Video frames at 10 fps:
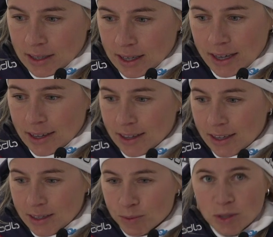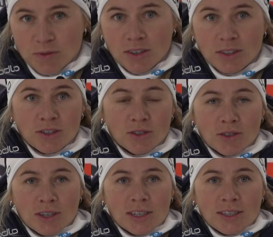Yeah, I think it was fun
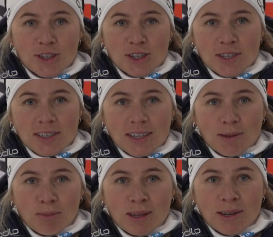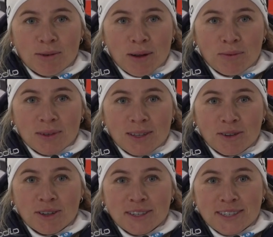to just play around with the
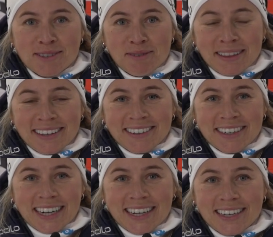girls when they're